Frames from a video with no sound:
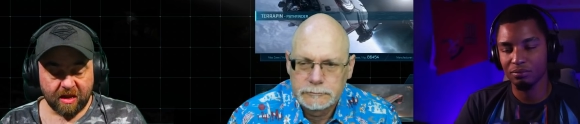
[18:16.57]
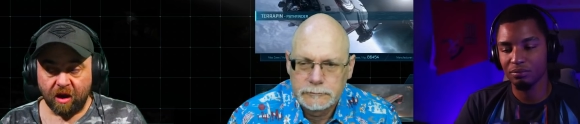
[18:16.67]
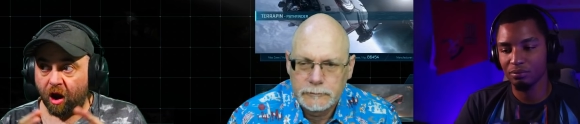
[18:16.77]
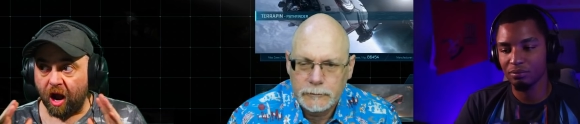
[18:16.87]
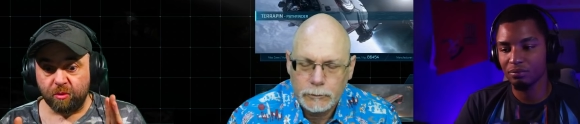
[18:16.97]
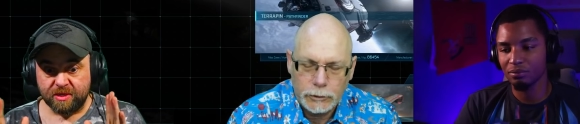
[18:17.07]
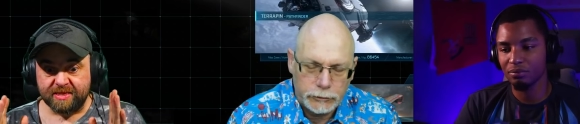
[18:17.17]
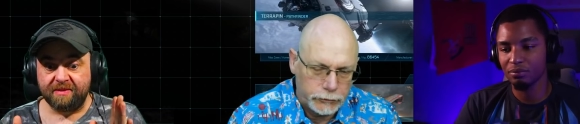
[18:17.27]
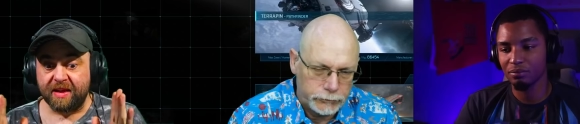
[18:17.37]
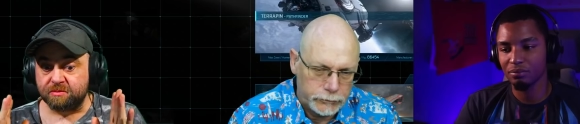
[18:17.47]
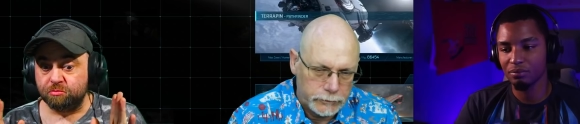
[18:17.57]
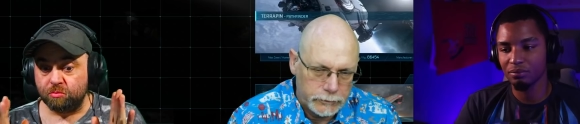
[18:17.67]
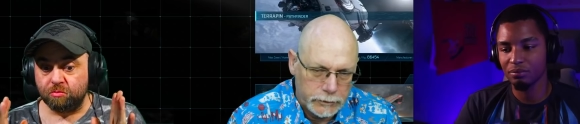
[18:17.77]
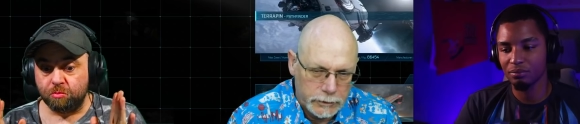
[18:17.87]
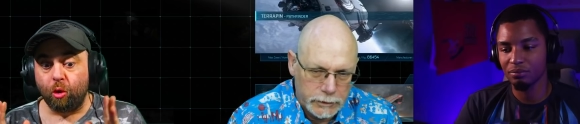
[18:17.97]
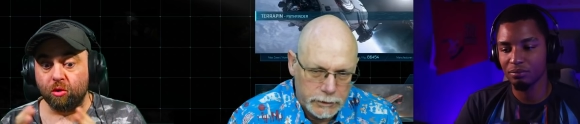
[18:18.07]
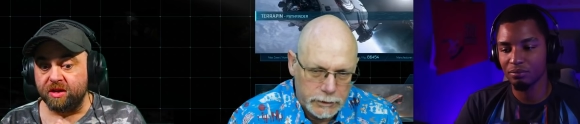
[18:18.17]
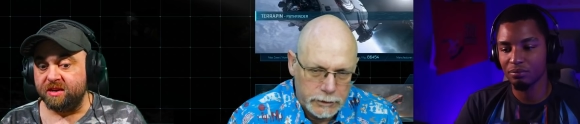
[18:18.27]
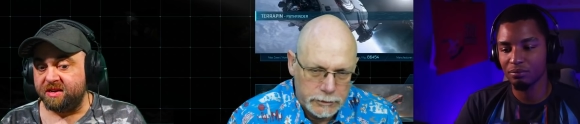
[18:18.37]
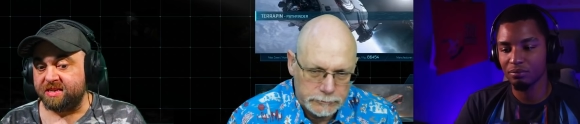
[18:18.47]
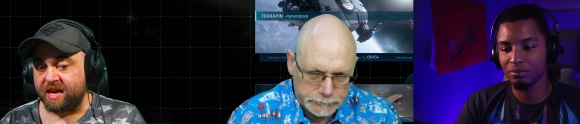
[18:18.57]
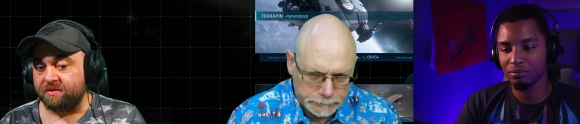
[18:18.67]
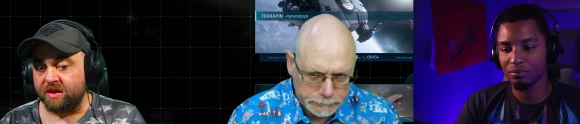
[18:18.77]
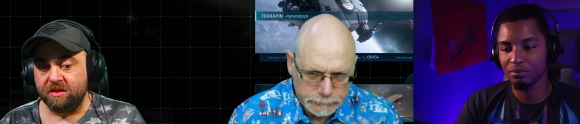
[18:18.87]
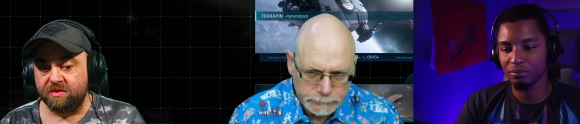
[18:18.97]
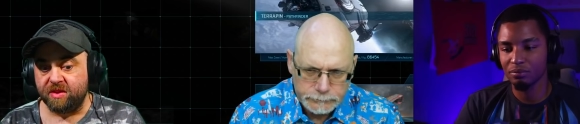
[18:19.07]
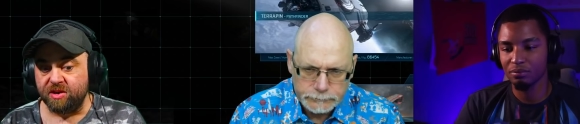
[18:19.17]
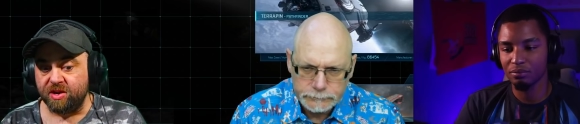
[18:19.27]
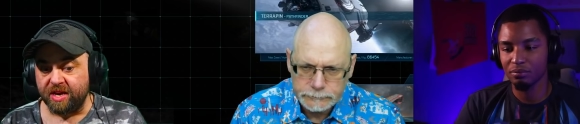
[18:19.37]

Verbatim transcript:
Speaker 1: I would say hmm. that's more than a discount than, than you're going to